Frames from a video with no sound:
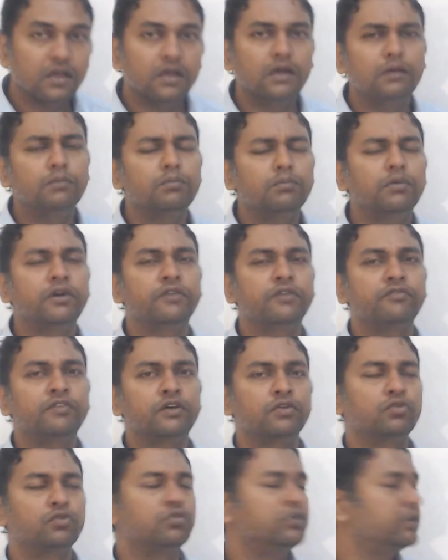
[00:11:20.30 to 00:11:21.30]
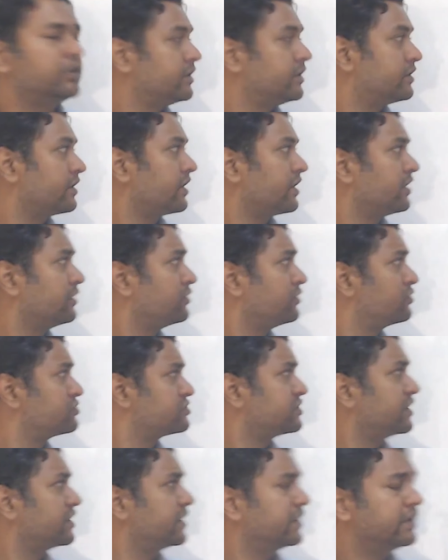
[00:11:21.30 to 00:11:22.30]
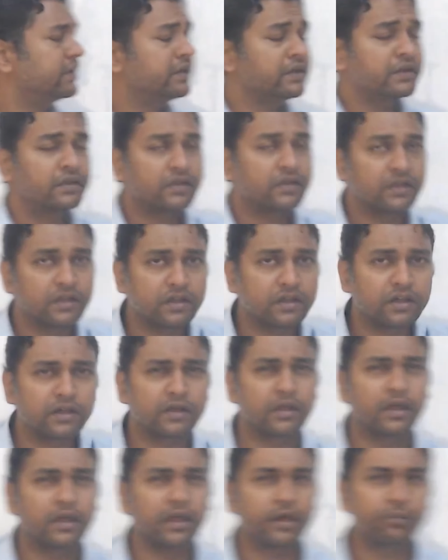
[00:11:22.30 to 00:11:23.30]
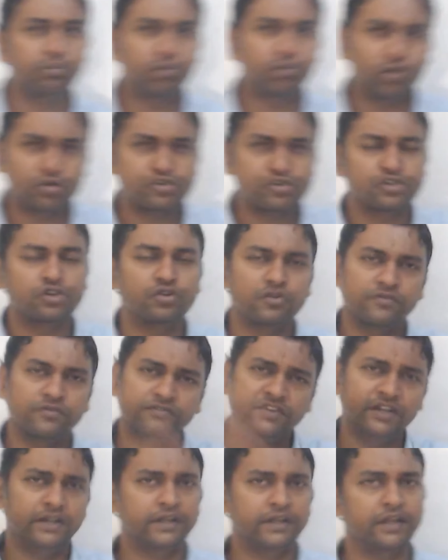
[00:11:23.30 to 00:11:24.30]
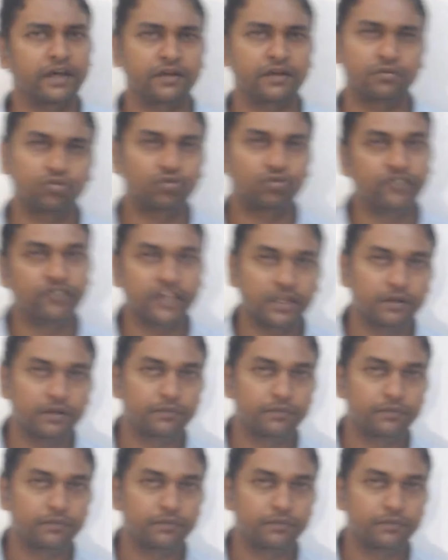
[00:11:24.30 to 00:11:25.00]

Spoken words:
But we are only trying to study a portion of the entire movie.